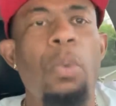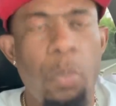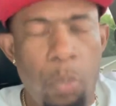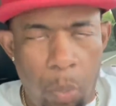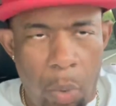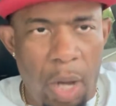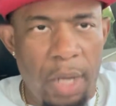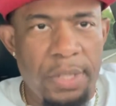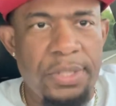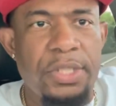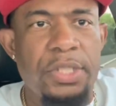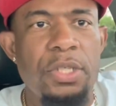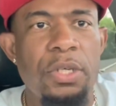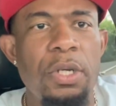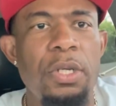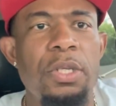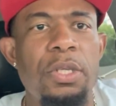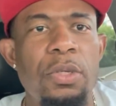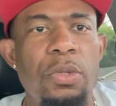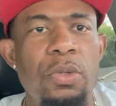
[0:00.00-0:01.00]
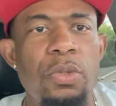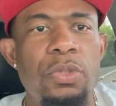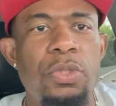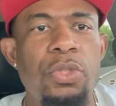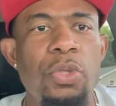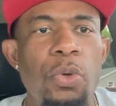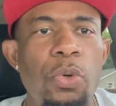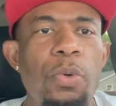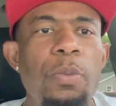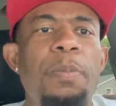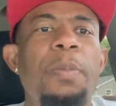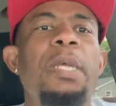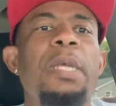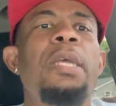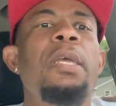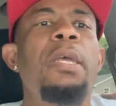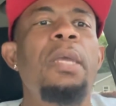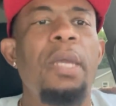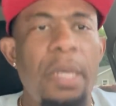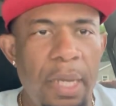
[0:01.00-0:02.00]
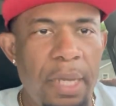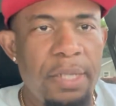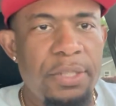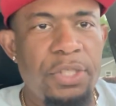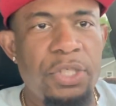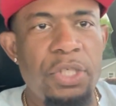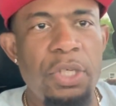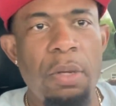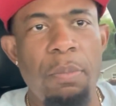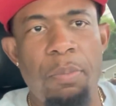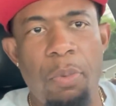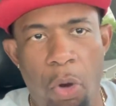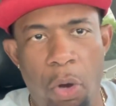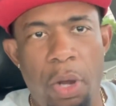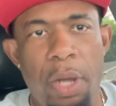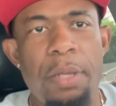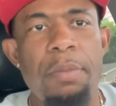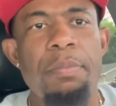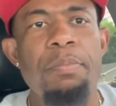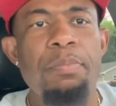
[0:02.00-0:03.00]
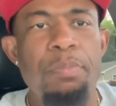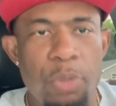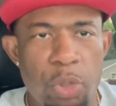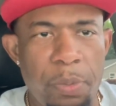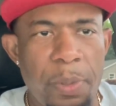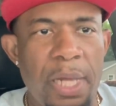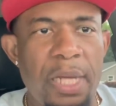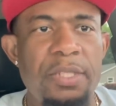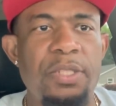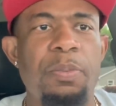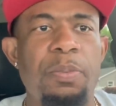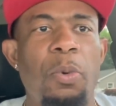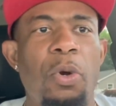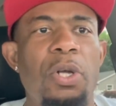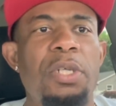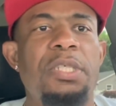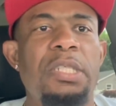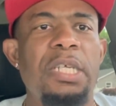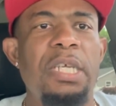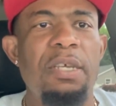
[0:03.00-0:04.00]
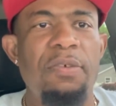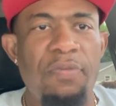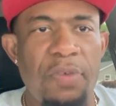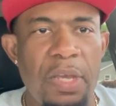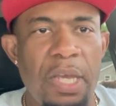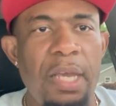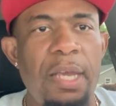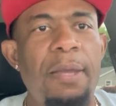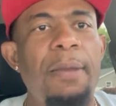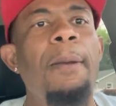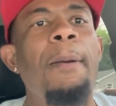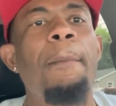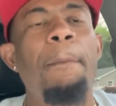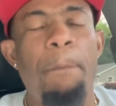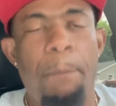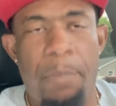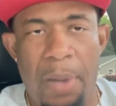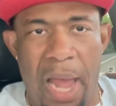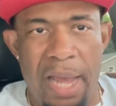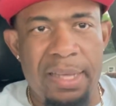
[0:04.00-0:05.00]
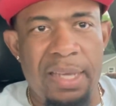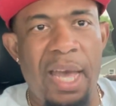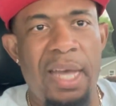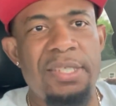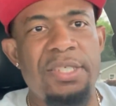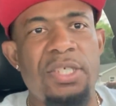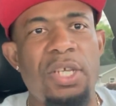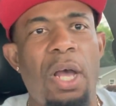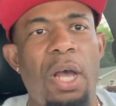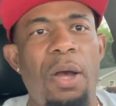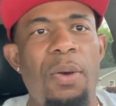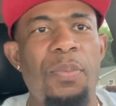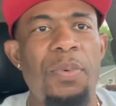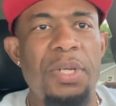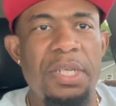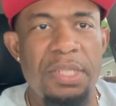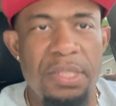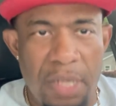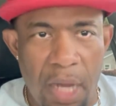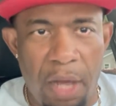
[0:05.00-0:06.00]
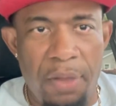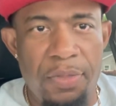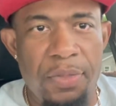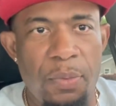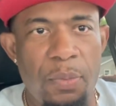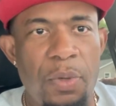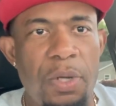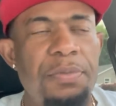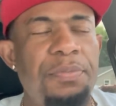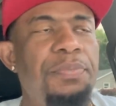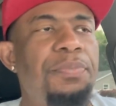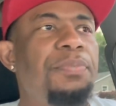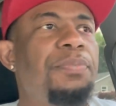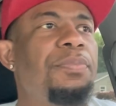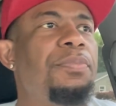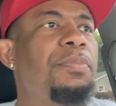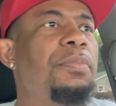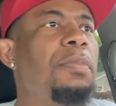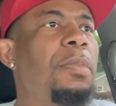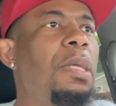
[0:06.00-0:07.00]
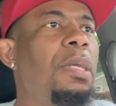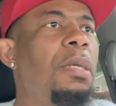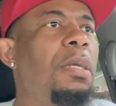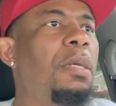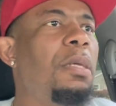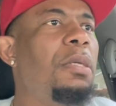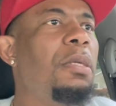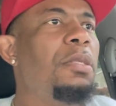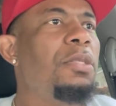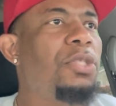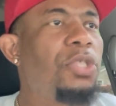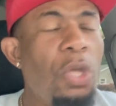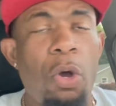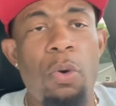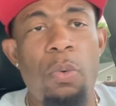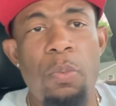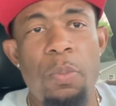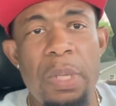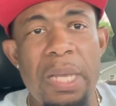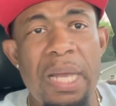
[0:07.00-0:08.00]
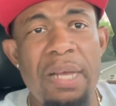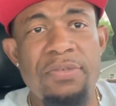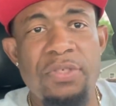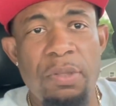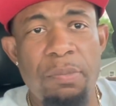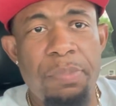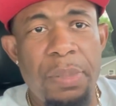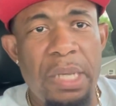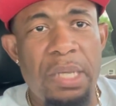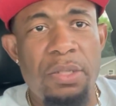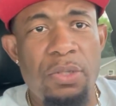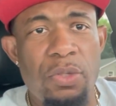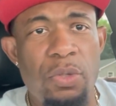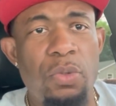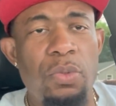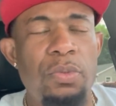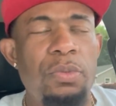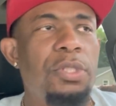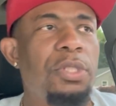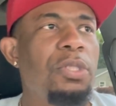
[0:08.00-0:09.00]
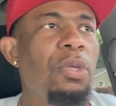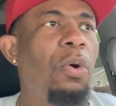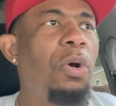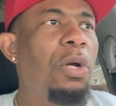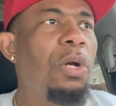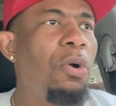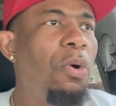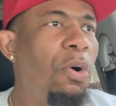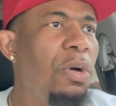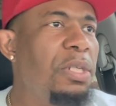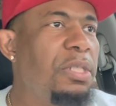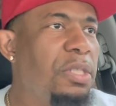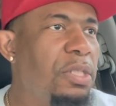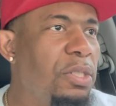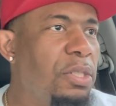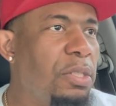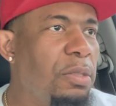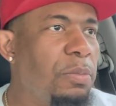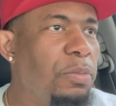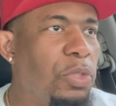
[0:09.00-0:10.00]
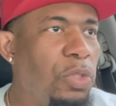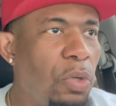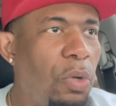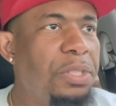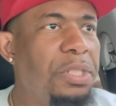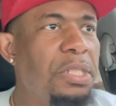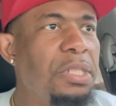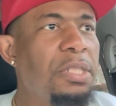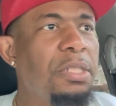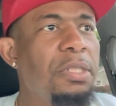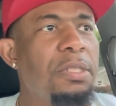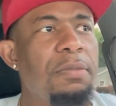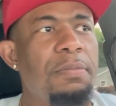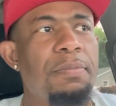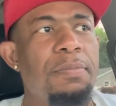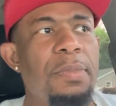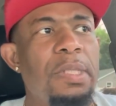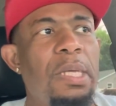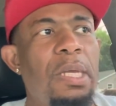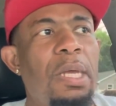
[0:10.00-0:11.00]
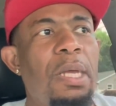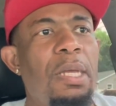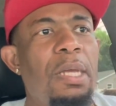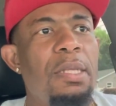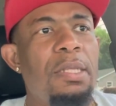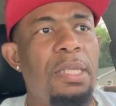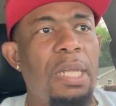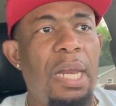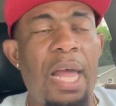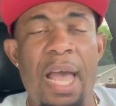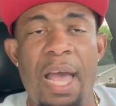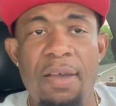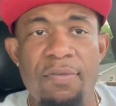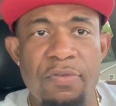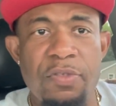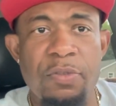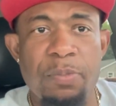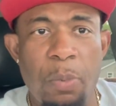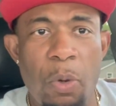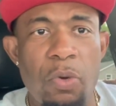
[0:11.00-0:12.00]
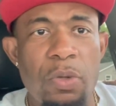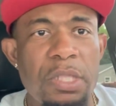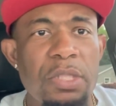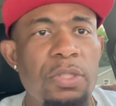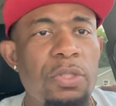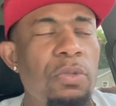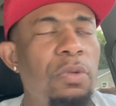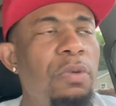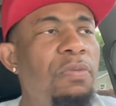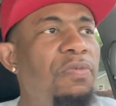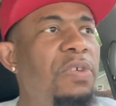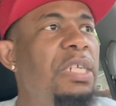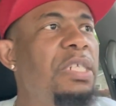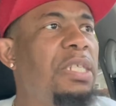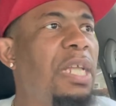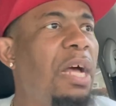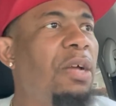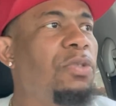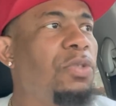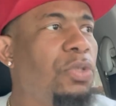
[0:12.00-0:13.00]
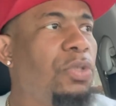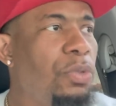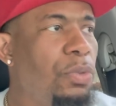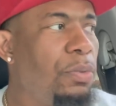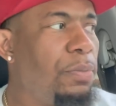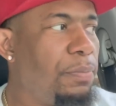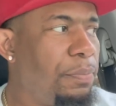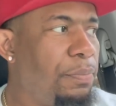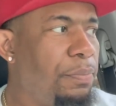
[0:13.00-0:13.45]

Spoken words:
What's good, YouTube? It's your boy, Blue Blood Sports TV, back at y'all with another one. So, we have some big news. So, according to some sources that I have spoken to and reached out to,